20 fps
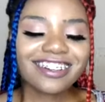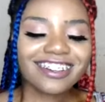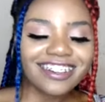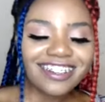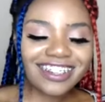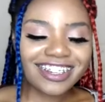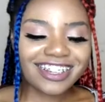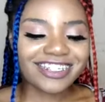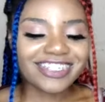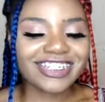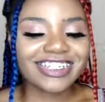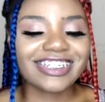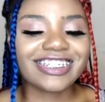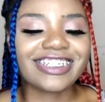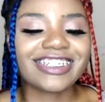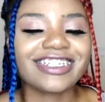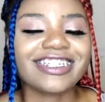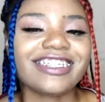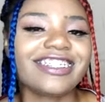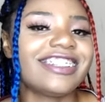oh how's
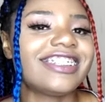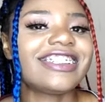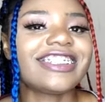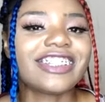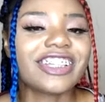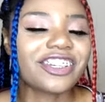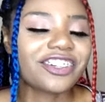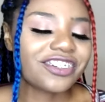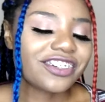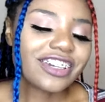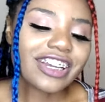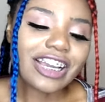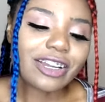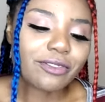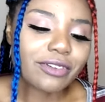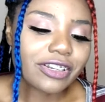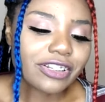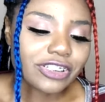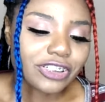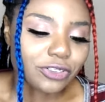this this letter I
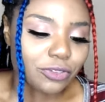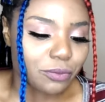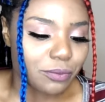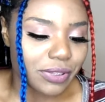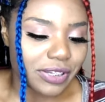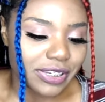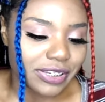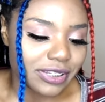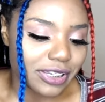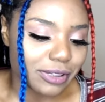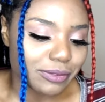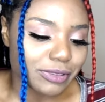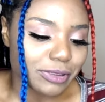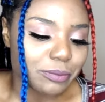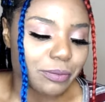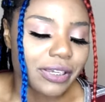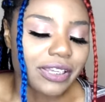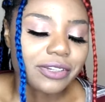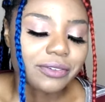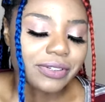read so many times
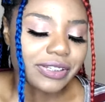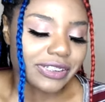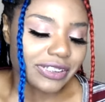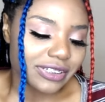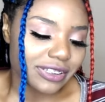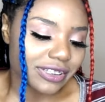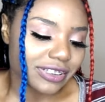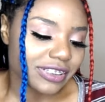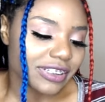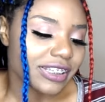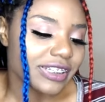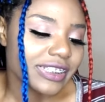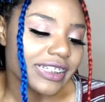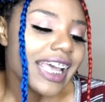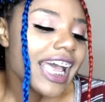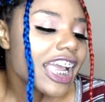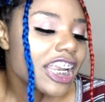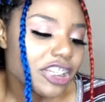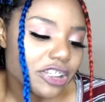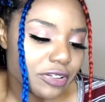but anyways let's
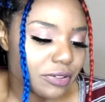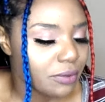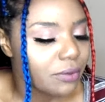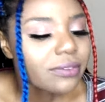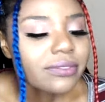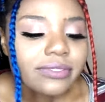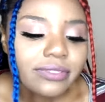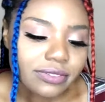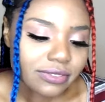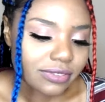continue